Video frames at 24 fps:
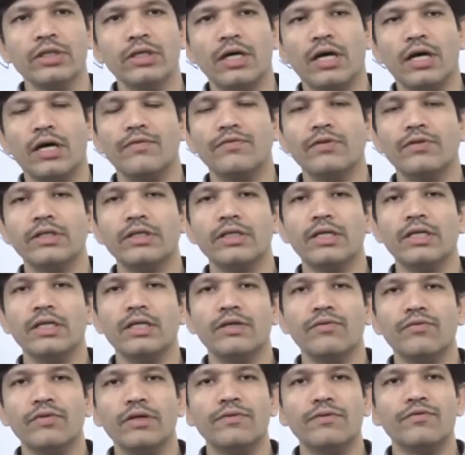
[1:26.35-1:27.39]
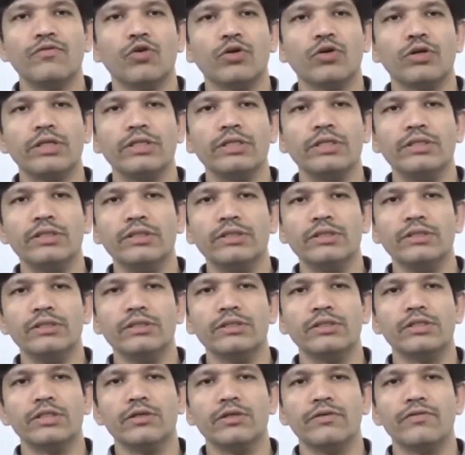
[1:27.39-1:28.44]
After nearly 140
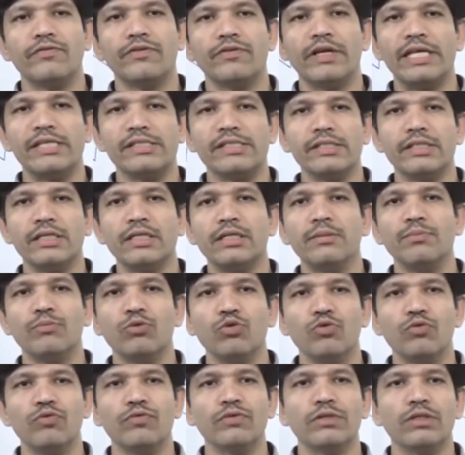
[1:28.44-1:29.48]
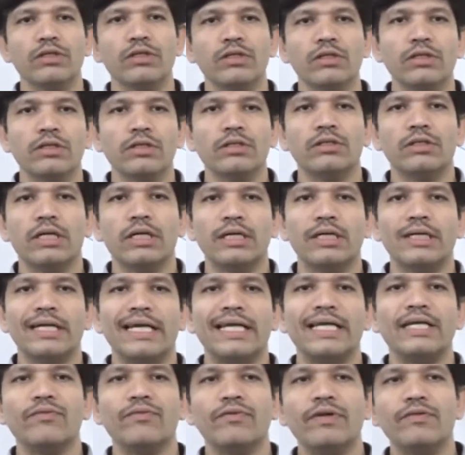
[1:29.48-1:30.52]
years, Fresnel proved that
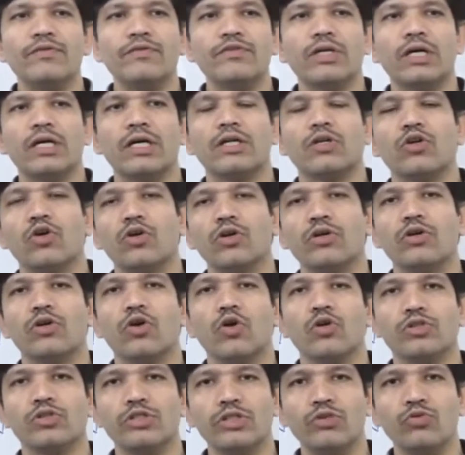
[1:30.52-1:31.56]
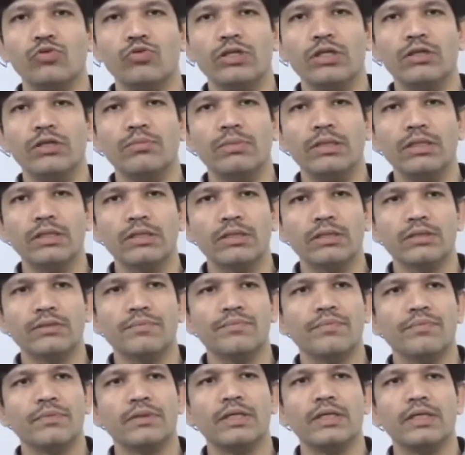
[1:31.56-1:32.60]
light waves are not longitudinal but
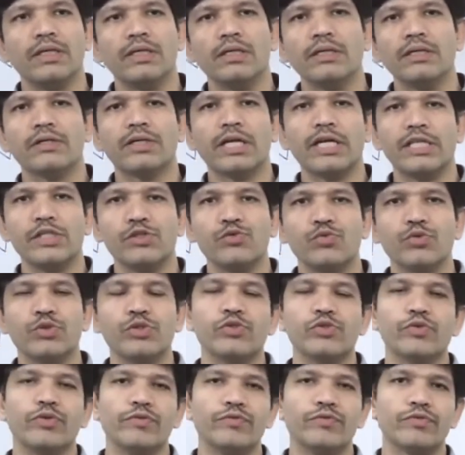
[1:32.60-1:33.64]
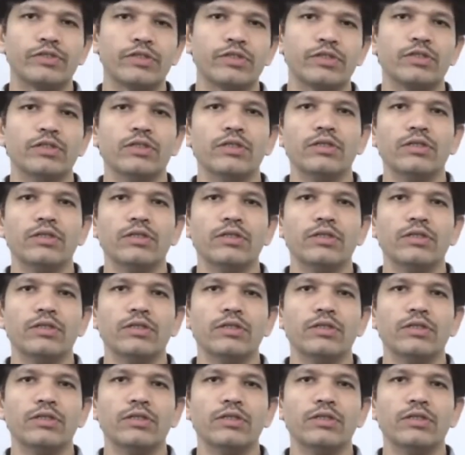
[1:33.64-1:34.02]
they are transverse waves.